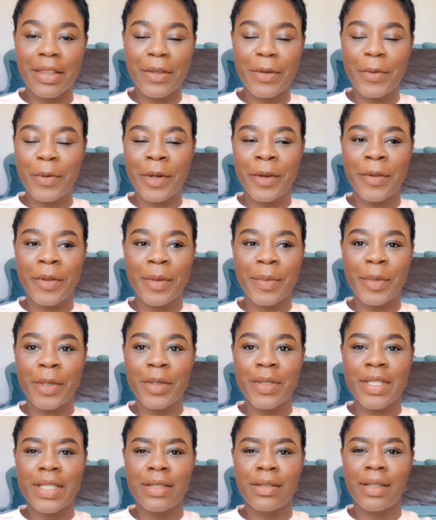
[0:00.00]
to worry
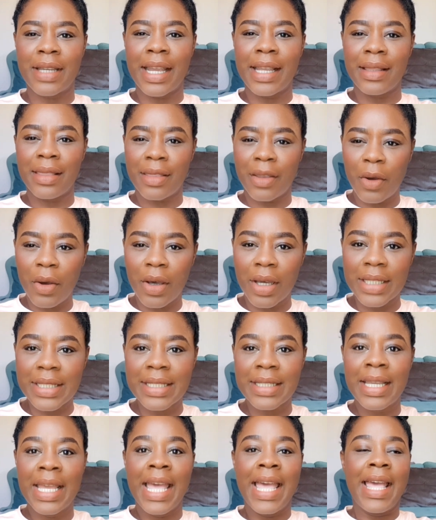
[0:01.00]
about. So I
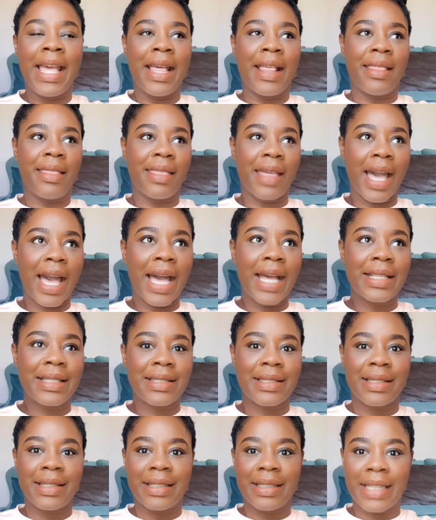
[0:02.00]
thought
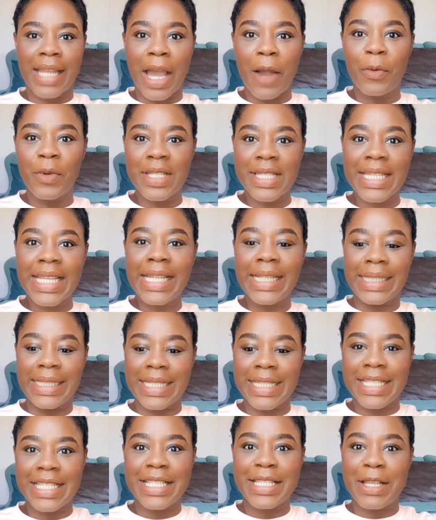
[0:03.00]
that was it.
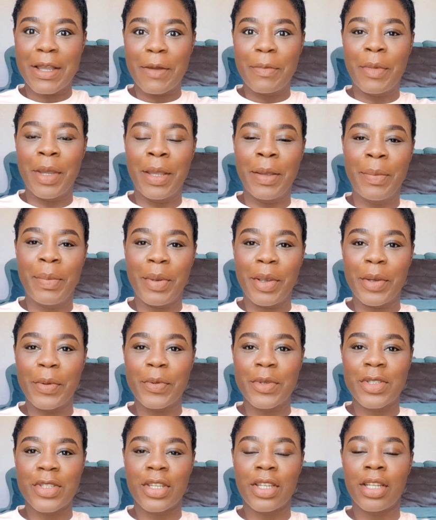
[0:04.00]
This is how my period
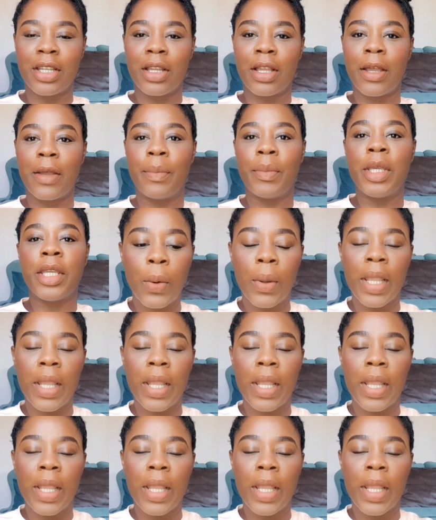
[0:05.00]
was gonna come.